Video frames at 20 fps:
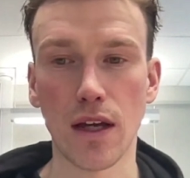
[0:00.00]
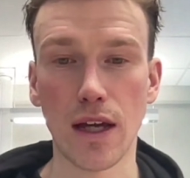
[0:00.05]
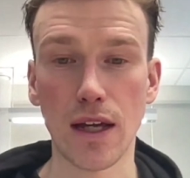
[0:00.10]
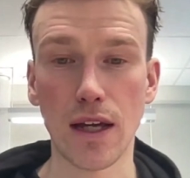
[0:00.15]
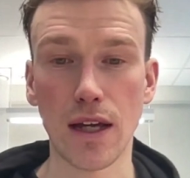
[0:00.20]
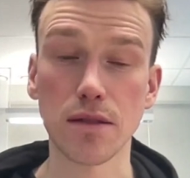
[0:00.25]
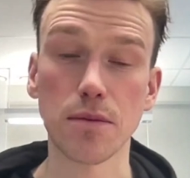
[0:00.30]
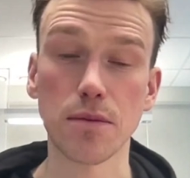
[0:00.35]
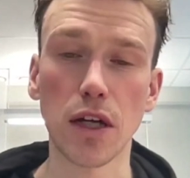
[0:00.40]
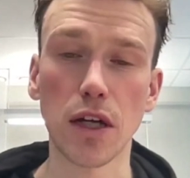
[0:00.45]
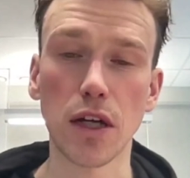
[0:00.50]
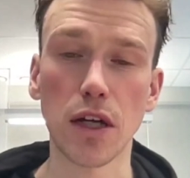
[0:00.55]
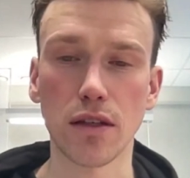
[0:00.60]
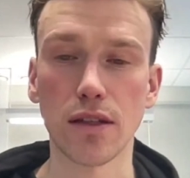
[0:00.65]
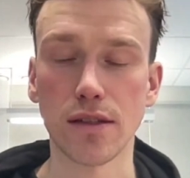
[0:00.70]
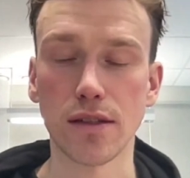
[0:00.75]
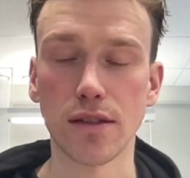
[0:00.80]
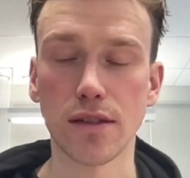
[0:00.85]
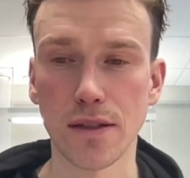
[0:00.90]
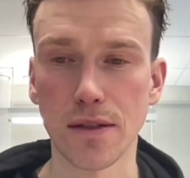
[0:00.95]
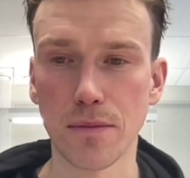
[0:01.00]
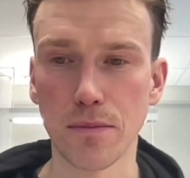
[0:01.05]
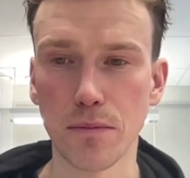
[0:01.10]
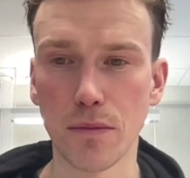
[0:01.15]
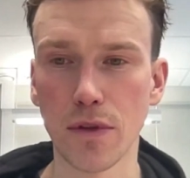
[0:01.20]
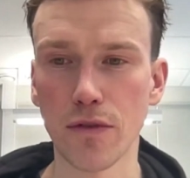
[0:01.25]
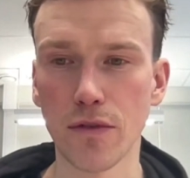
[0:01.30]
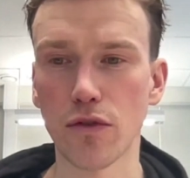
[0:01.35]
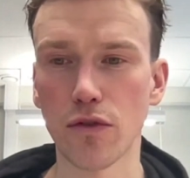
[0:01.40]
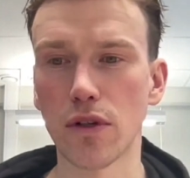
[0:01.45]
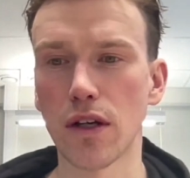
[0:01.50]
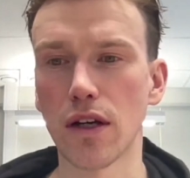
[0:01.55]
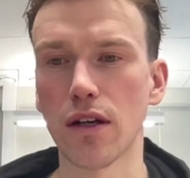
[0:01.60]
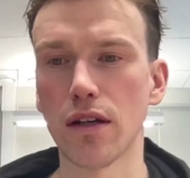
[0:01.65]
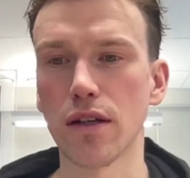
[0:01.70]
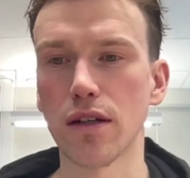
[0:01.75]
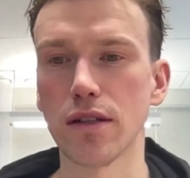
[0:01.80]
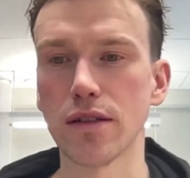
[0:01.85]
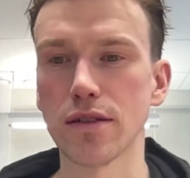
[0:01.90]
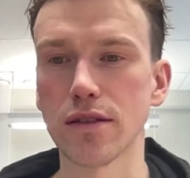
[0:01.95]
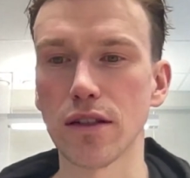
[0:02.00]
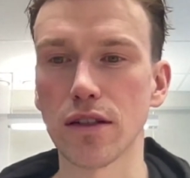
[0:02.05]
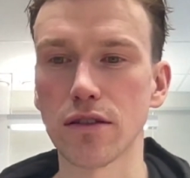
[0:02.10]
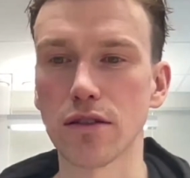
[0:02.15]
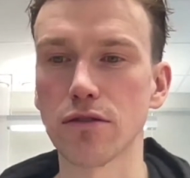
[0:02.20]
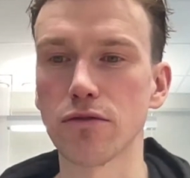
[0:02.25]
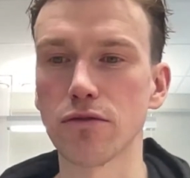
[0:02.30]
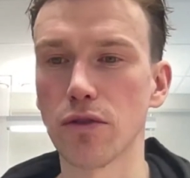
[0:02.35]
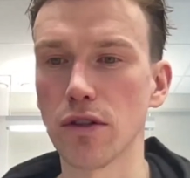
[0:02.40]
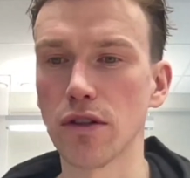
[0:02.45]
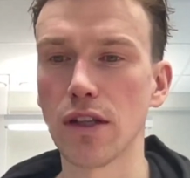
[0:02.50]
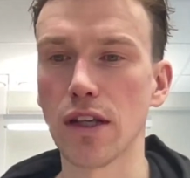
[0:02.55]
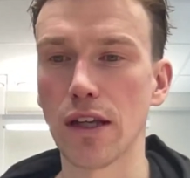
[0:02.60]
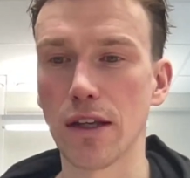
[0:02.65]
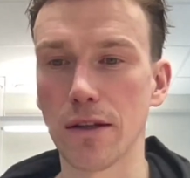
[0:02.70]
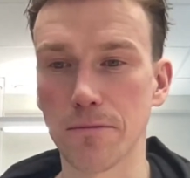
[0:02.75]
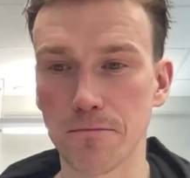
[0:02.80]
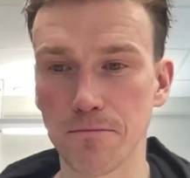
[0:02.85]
biathlete before I started running.